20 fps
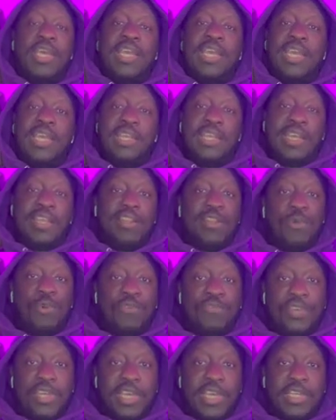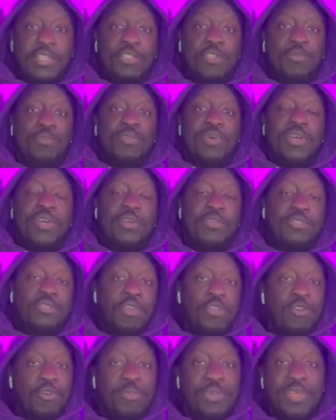Hit that notification bell so
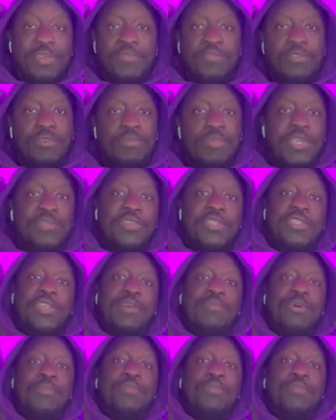you'll be informed every time I